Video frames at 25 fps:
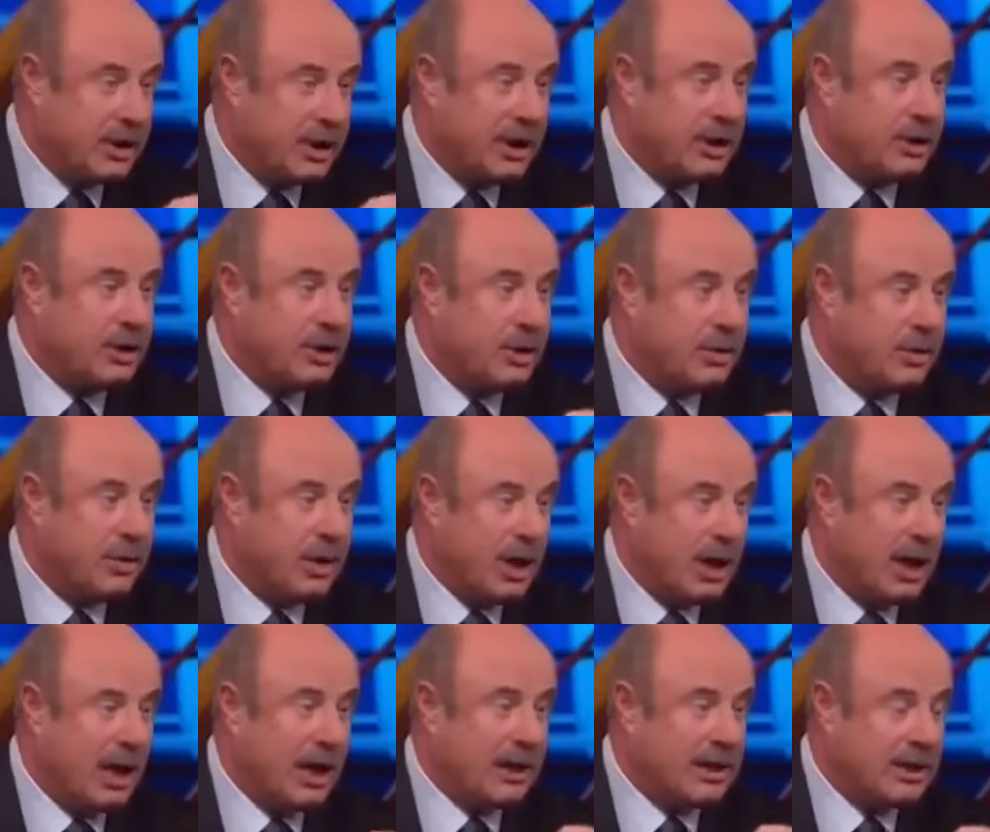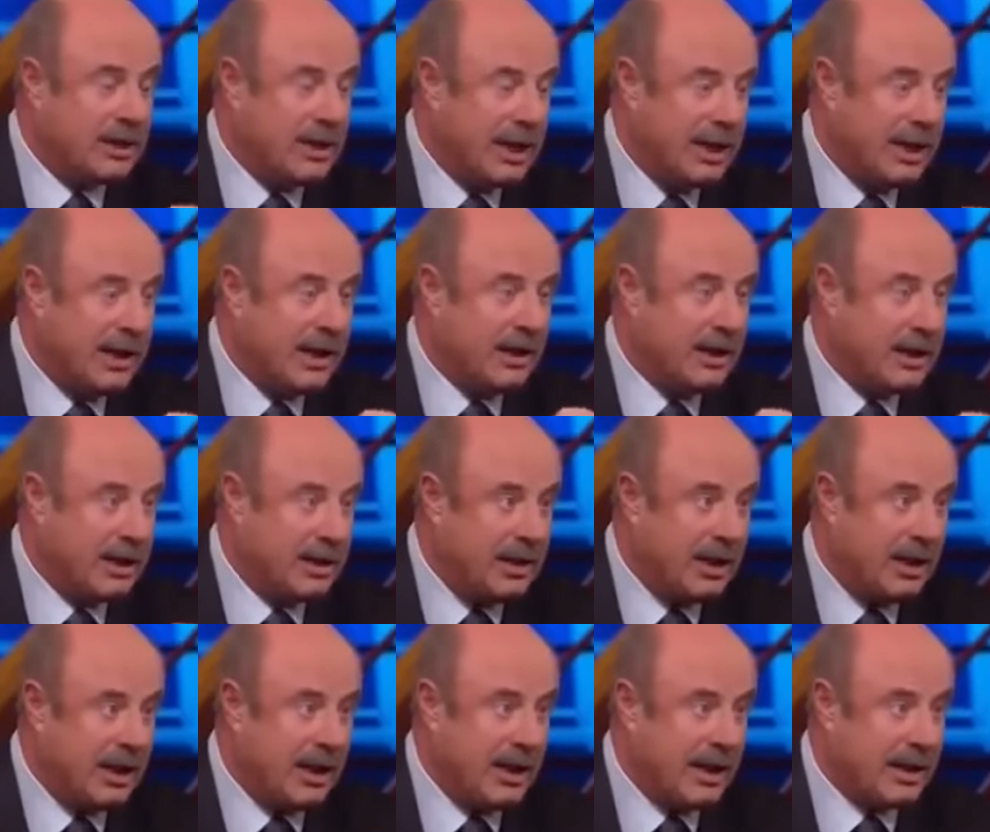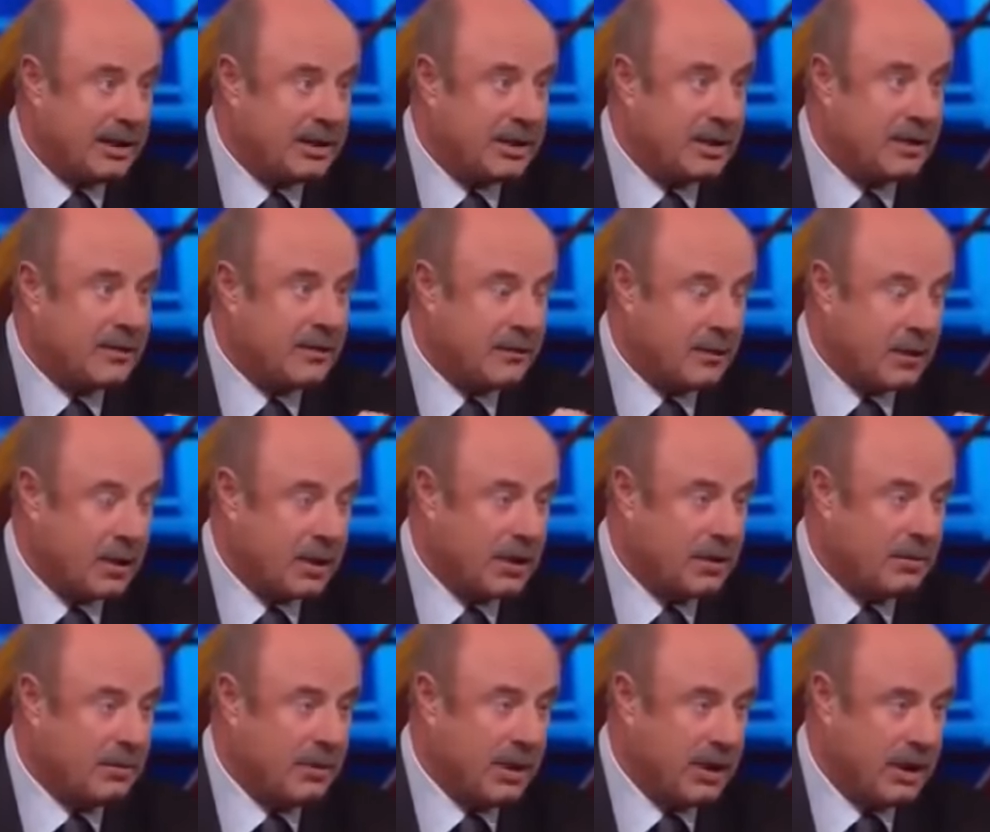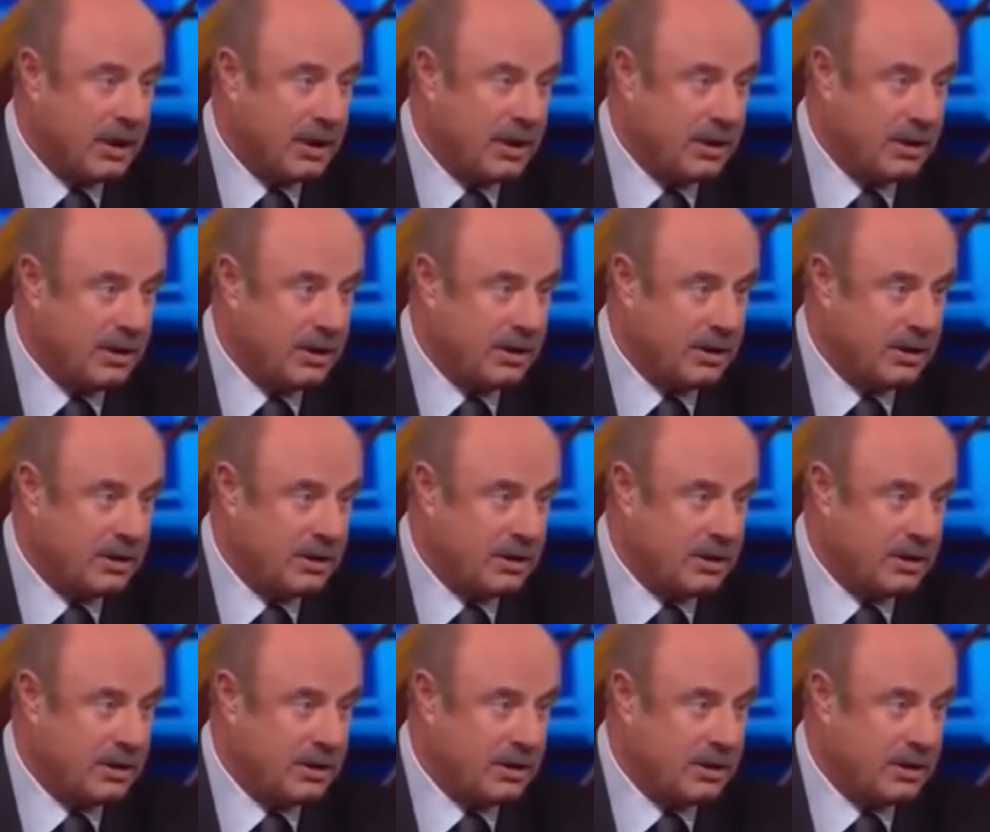did you not take the test for chlamydia?